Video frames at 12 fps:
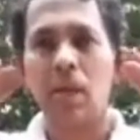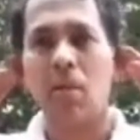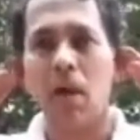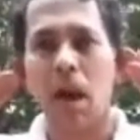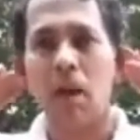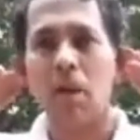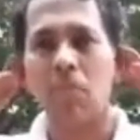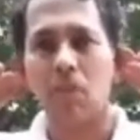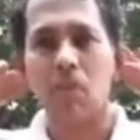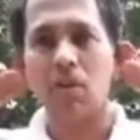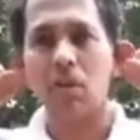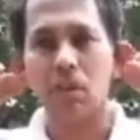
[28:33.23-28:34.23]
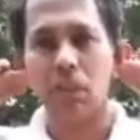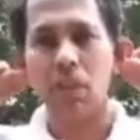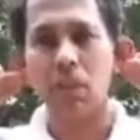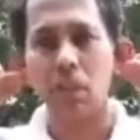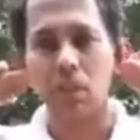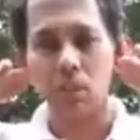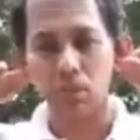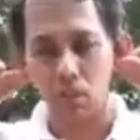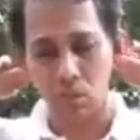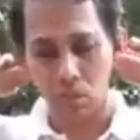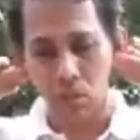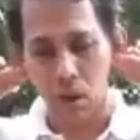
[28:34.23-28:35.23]
nine, eight, three, two,
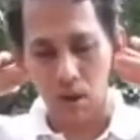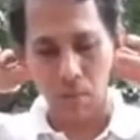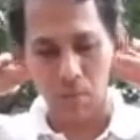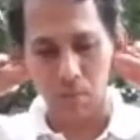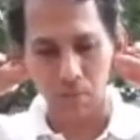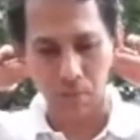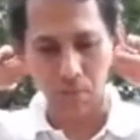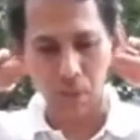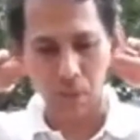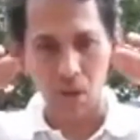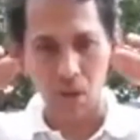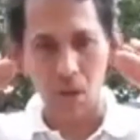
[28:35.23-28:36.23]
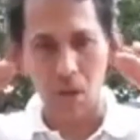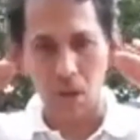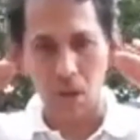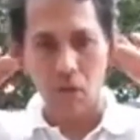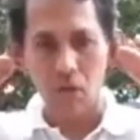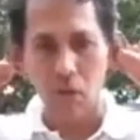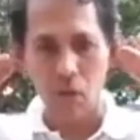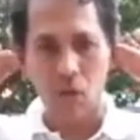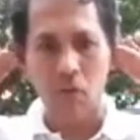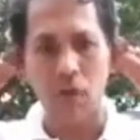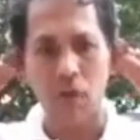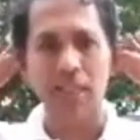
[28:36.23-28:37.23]
one, four,
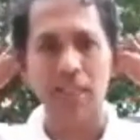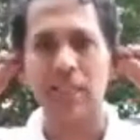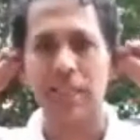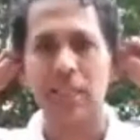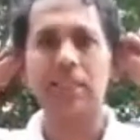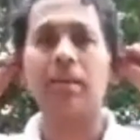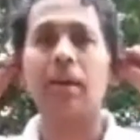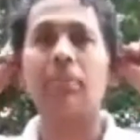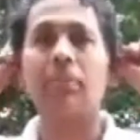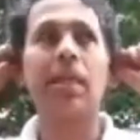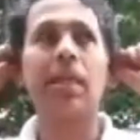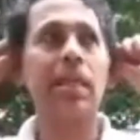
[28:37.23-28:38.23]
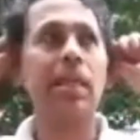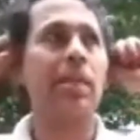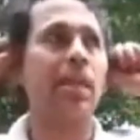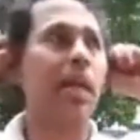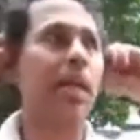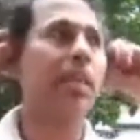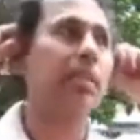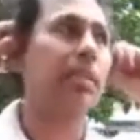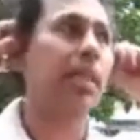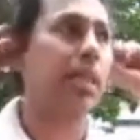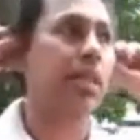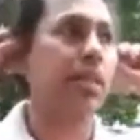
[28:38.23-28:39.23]
five, six, seven, eight, nine,
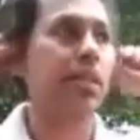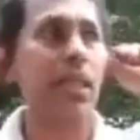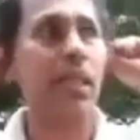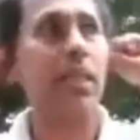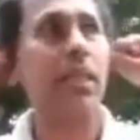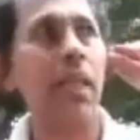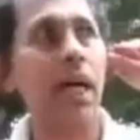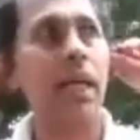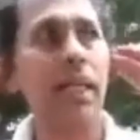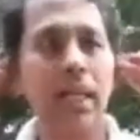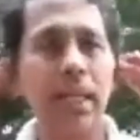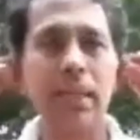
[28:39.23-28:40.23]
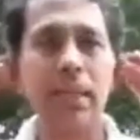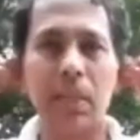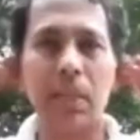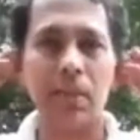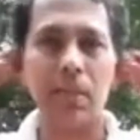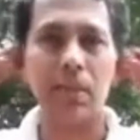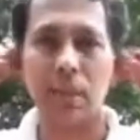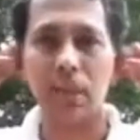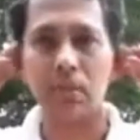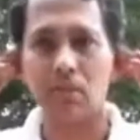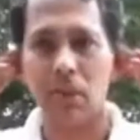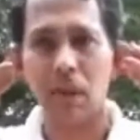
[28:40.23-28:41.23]
ten, ten, nine, eight, seven, six,
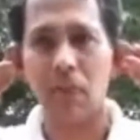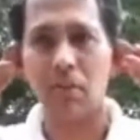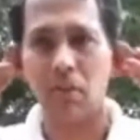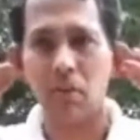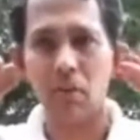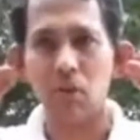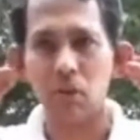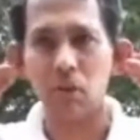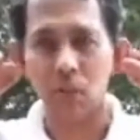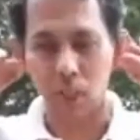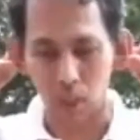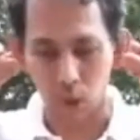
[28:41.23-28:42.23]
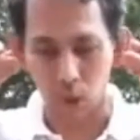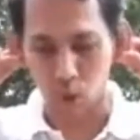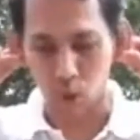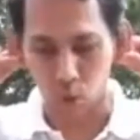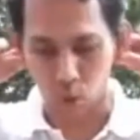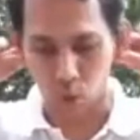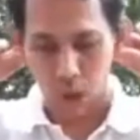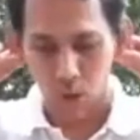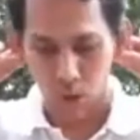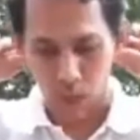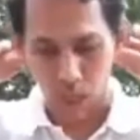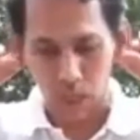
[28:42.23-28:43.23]
five, four, two, one,
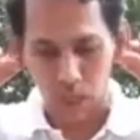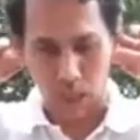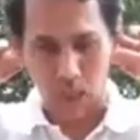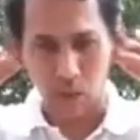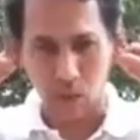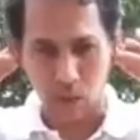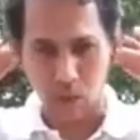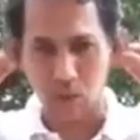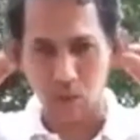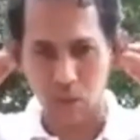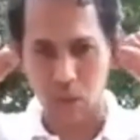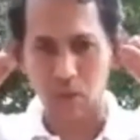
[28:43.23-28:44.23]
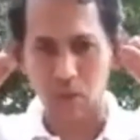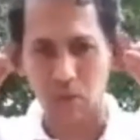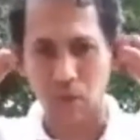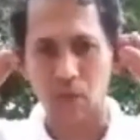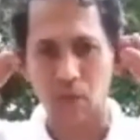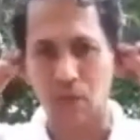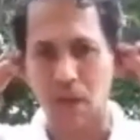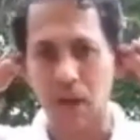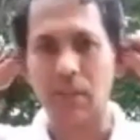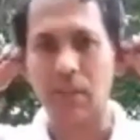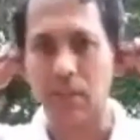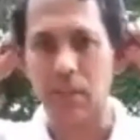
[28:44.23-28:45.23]
two, three, four, five,
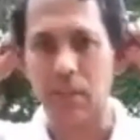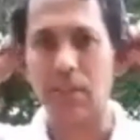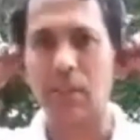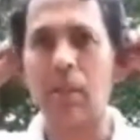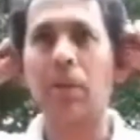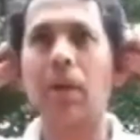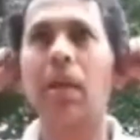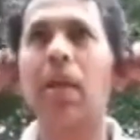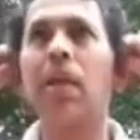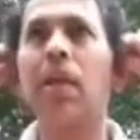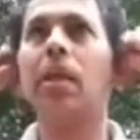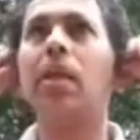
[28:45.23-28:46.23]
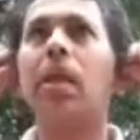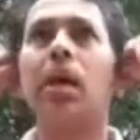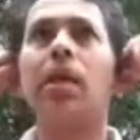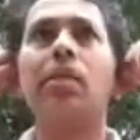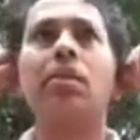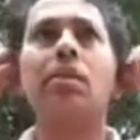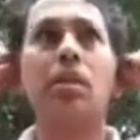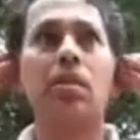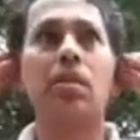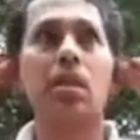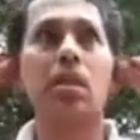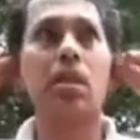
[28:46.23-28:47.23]
six, seven, eight, nine, ten,
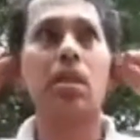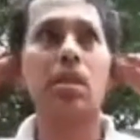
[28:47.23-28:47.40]
ten,